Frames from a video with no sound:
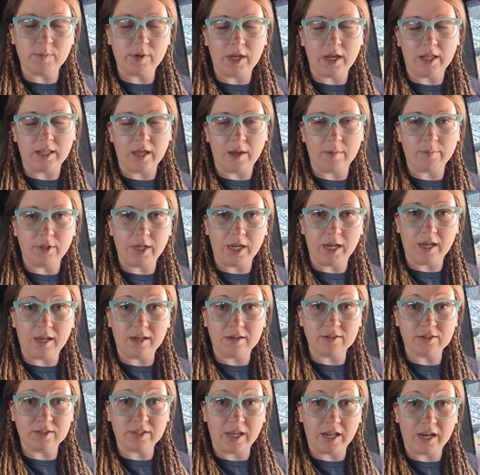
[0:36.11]
BLM
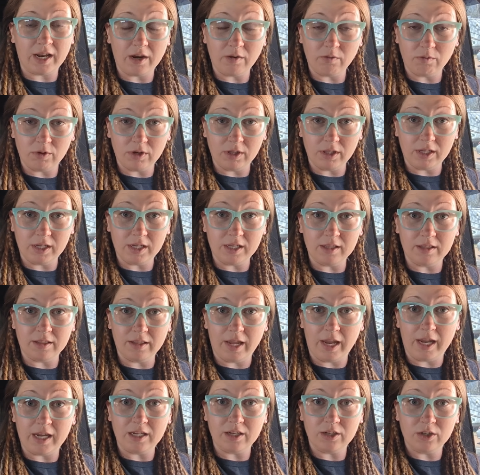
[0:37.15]
land that I really
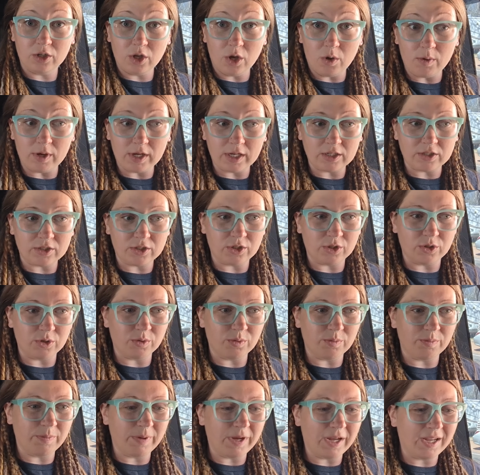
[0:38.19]
like going
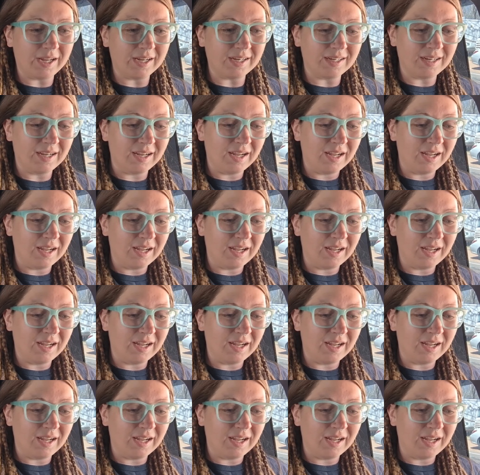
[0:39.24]
to, but